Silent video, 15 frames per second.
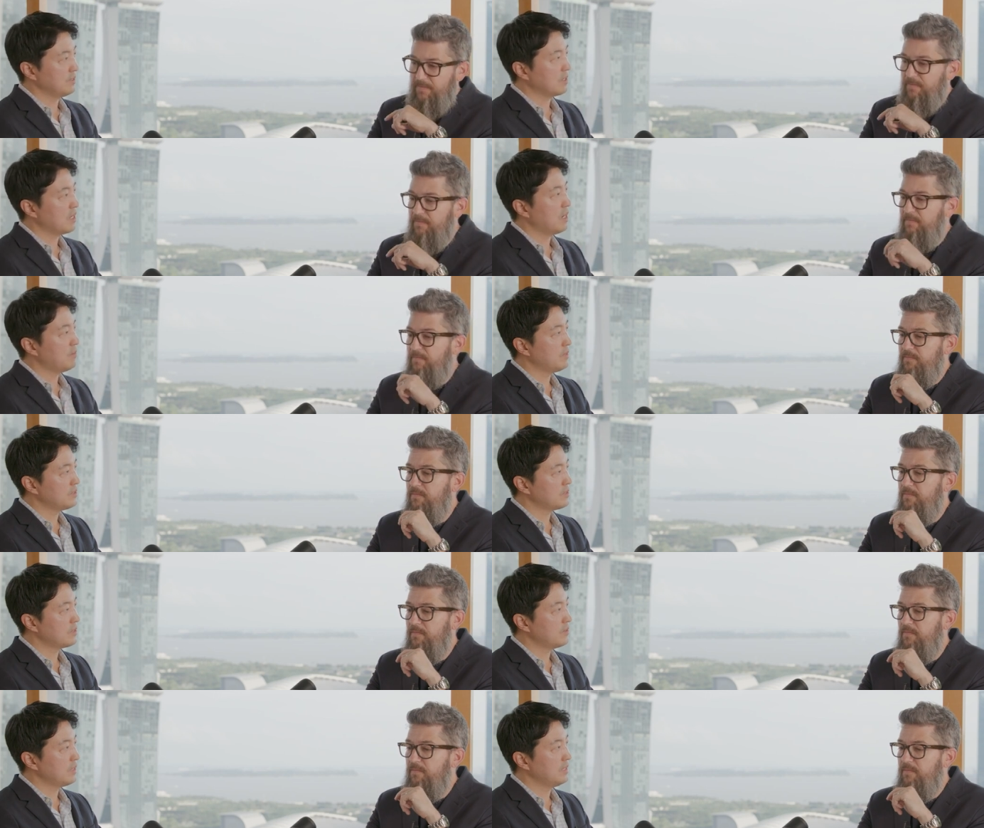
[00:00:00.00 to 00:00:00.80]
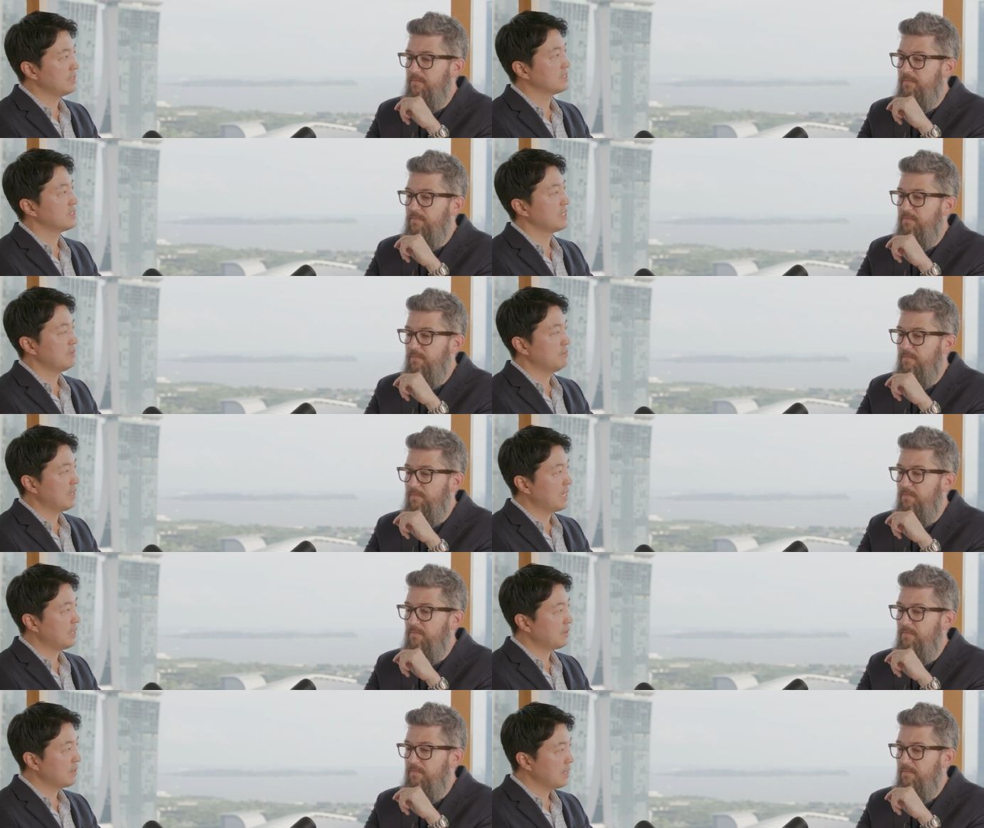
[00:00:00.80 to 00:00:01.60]
Speaker 1: the commentary in the same
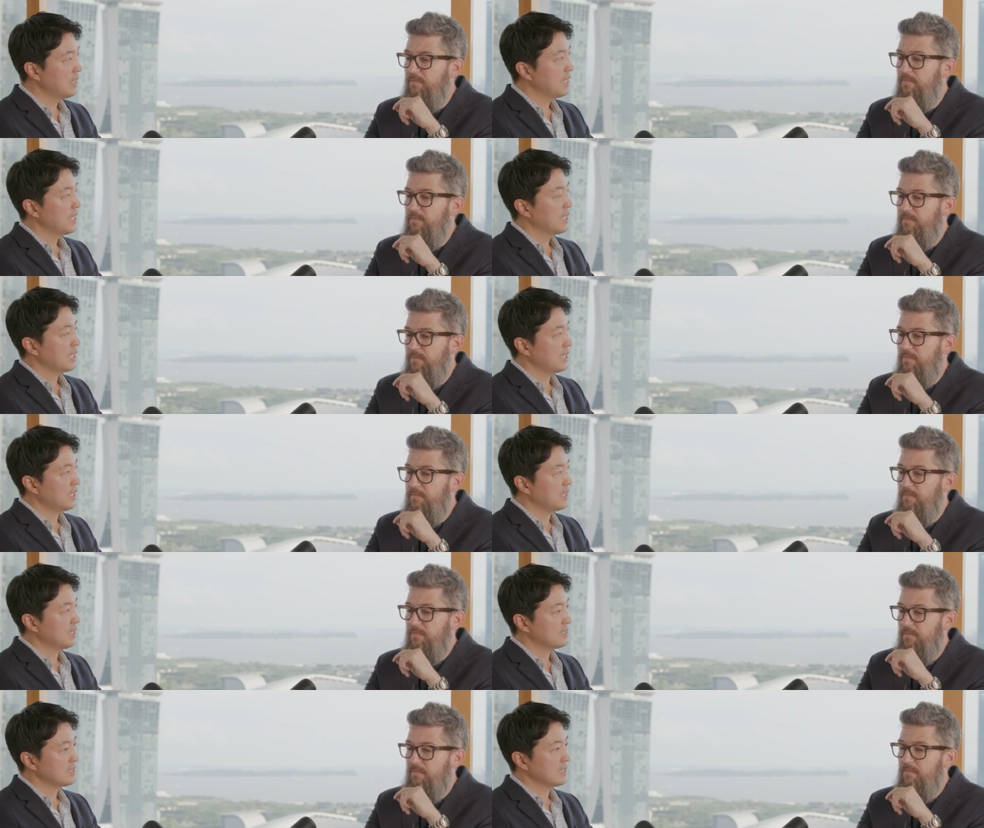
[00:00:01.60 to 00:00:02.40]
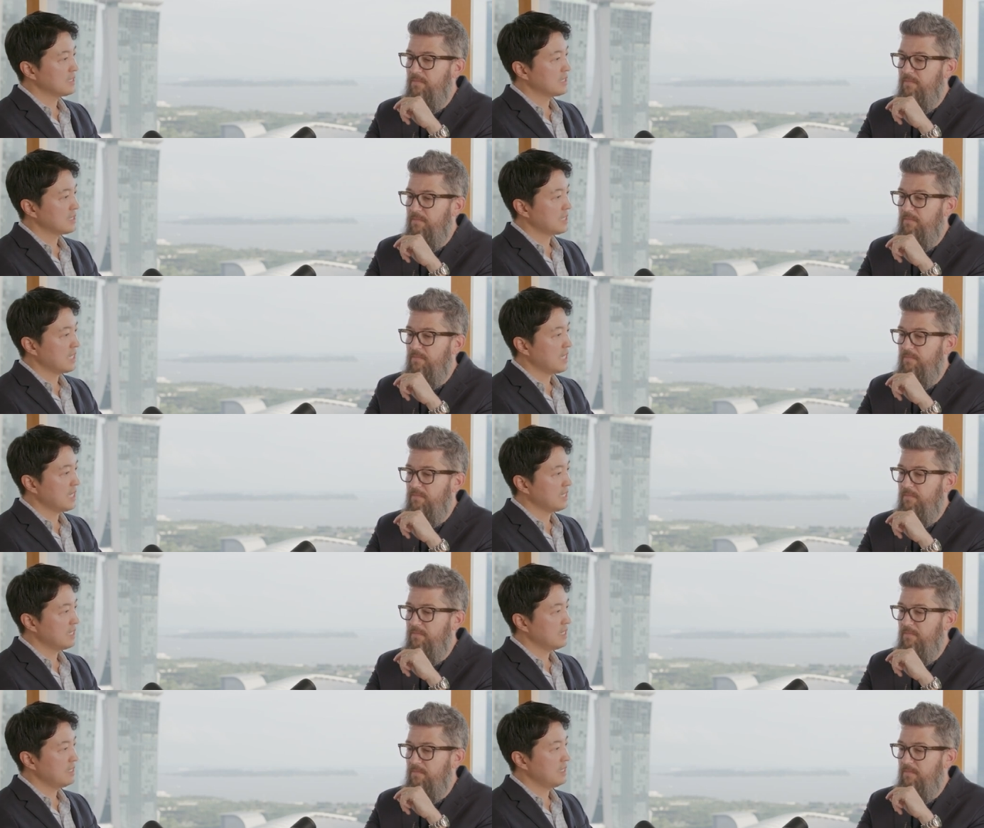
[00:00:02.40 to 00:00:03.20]
manner, in a sense
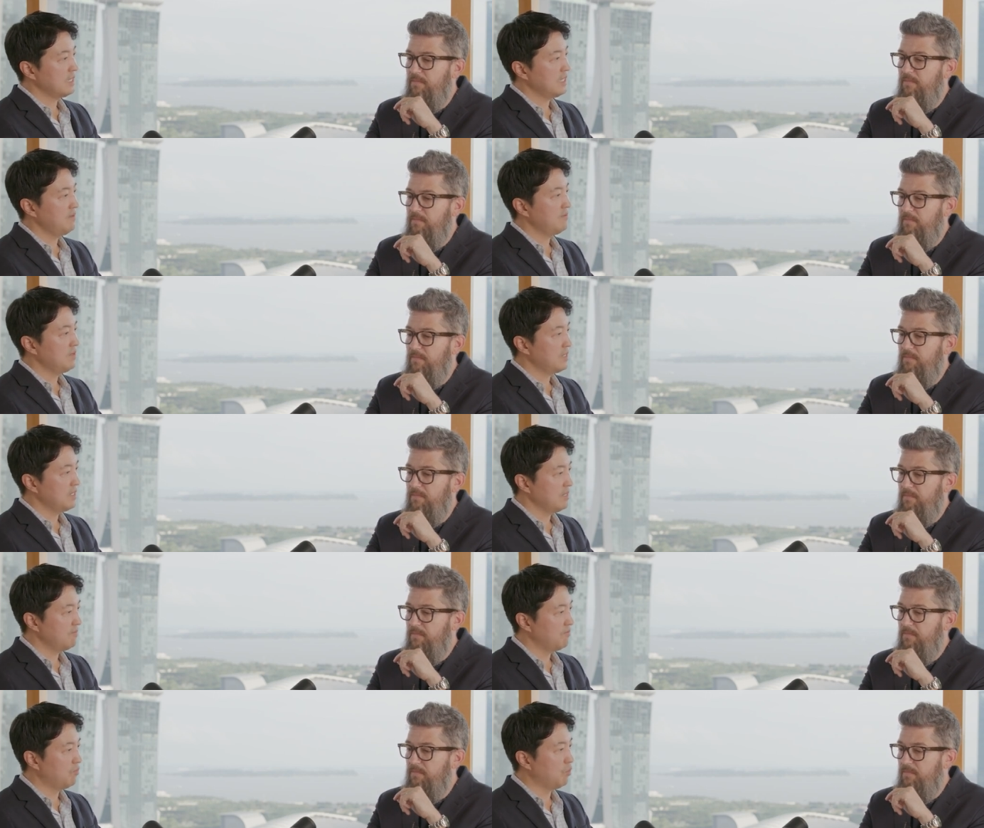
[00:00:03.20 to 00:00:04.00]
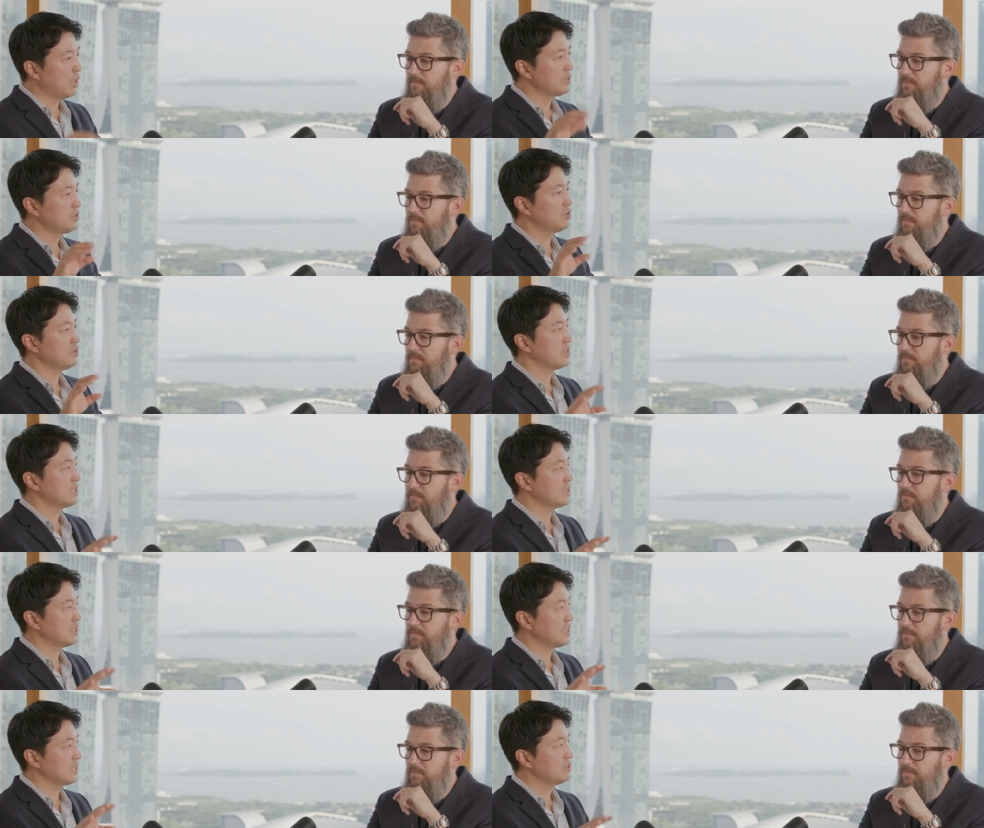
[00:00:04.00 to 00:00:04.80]
that even if one
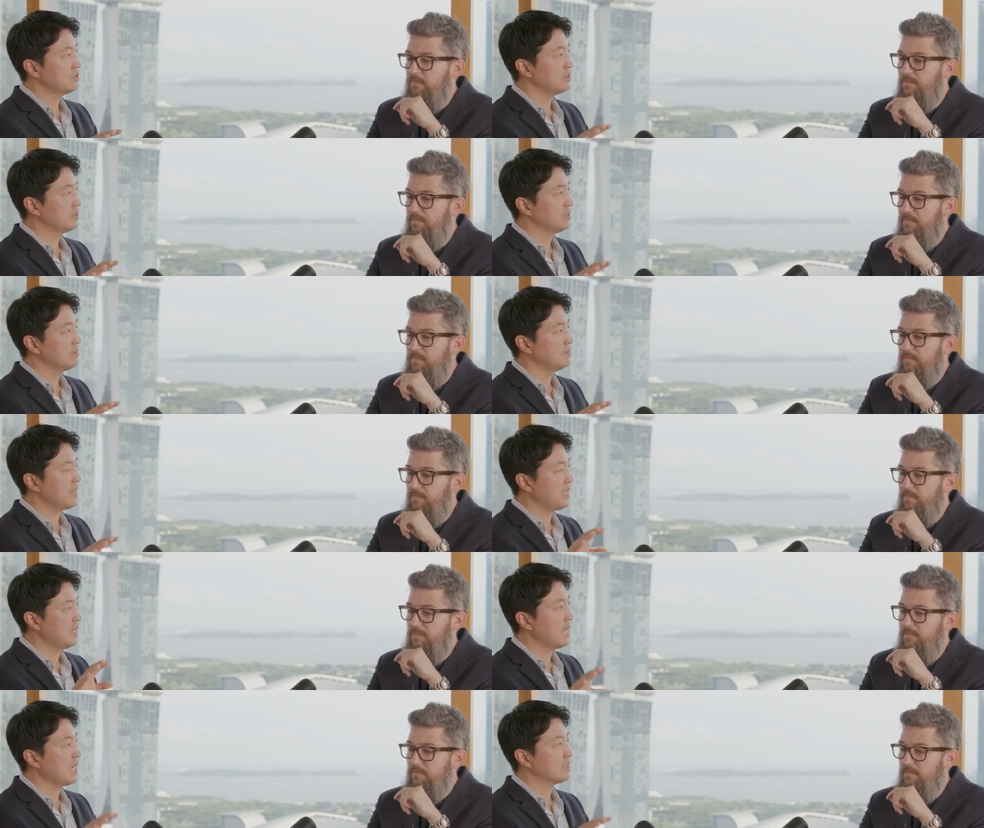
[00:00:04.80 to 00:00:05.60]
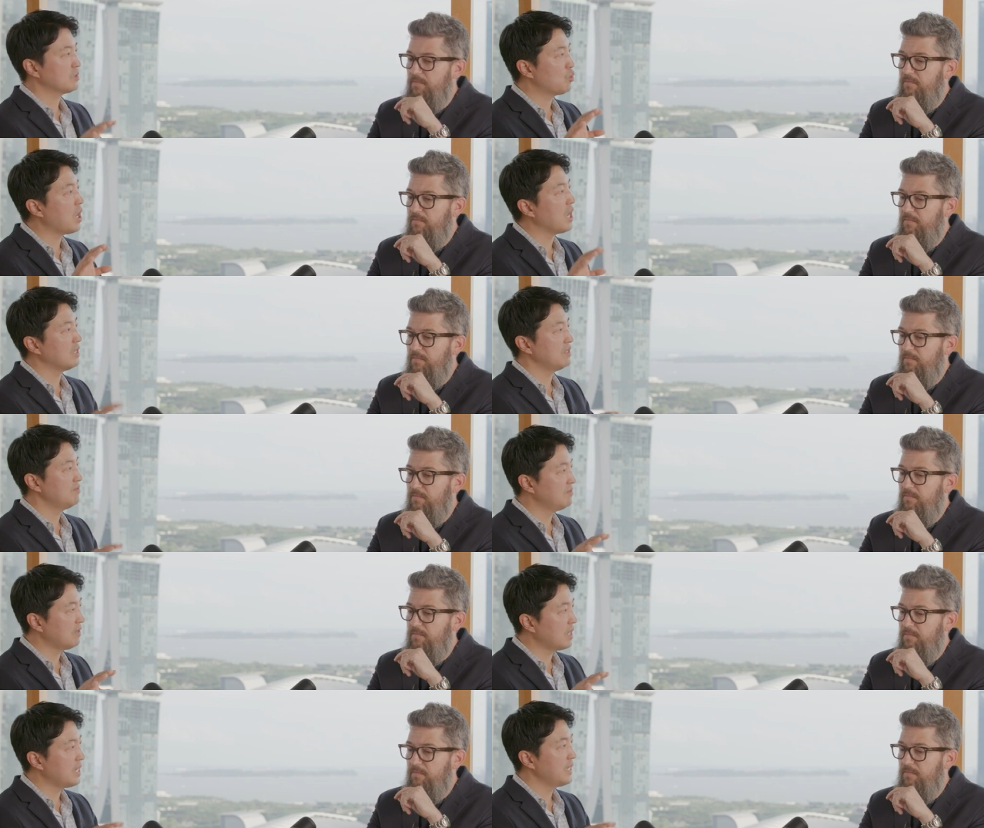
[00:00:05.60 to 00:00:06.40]
jurisdiction may not
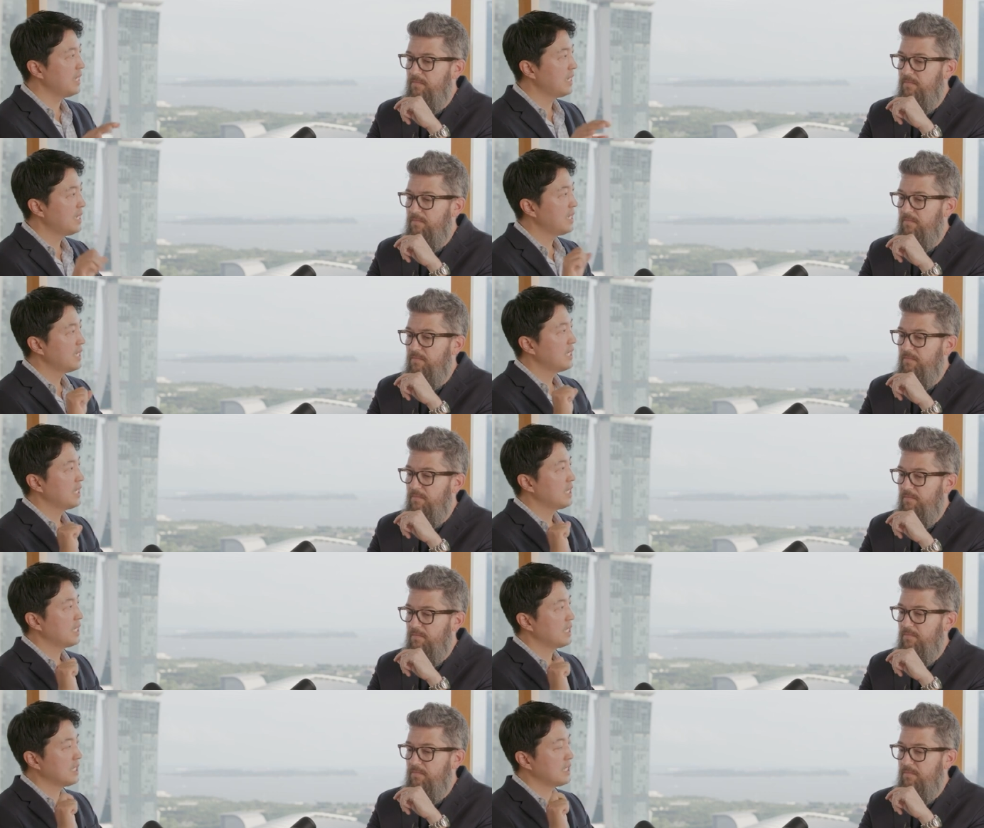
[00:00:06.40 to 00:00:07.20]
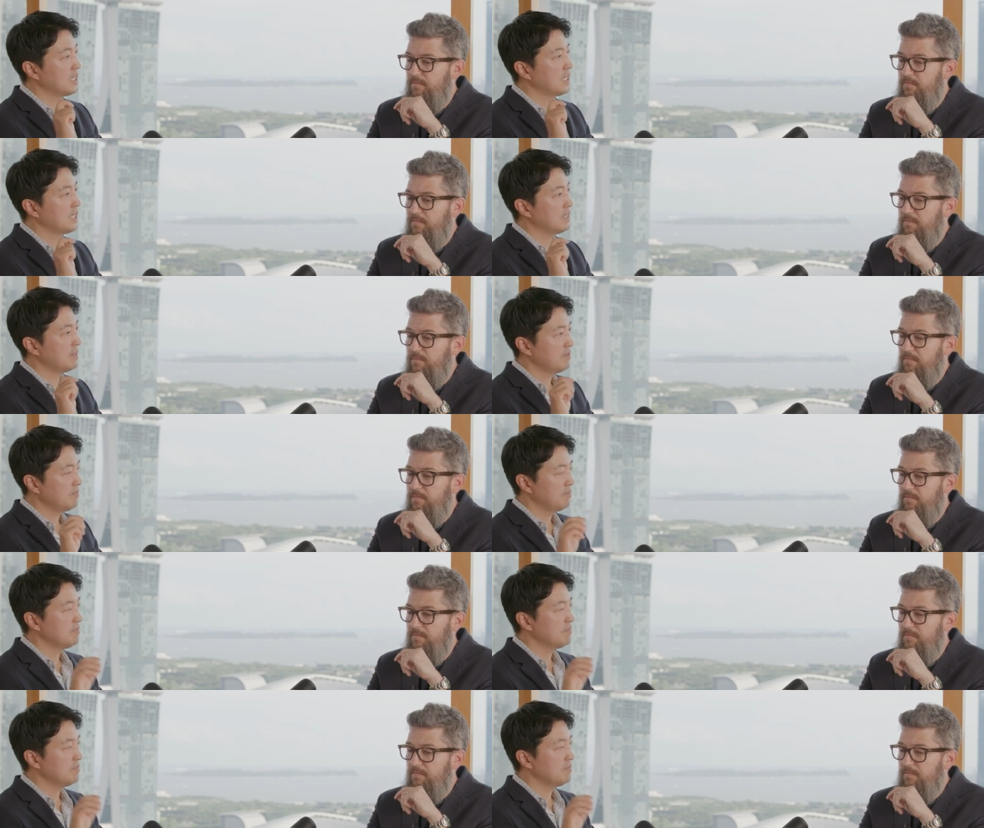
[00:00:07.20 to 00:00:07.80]
qualify uh,